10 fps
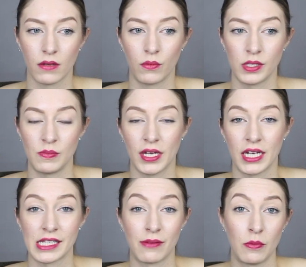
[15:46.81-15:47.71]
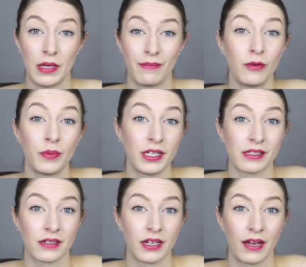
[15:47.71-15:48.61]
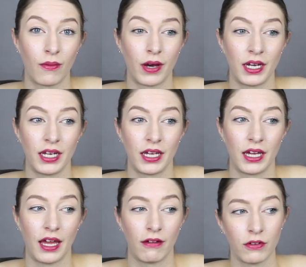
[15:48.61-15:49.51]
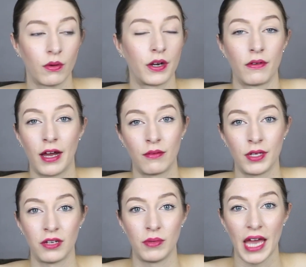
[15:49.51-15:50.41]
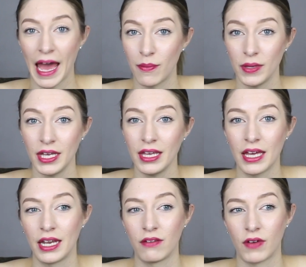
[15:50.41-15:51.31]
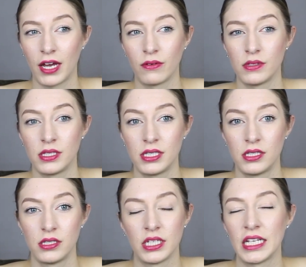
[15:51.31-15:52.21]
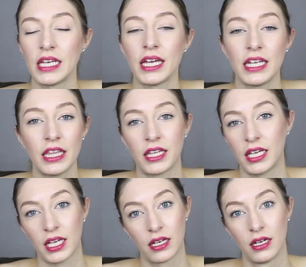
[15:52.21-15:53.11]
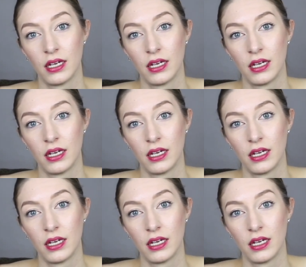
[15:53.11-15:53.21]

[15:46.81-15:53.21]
was because I'm a people pleaser. I wanted everyone around me to be happy, and if I did anything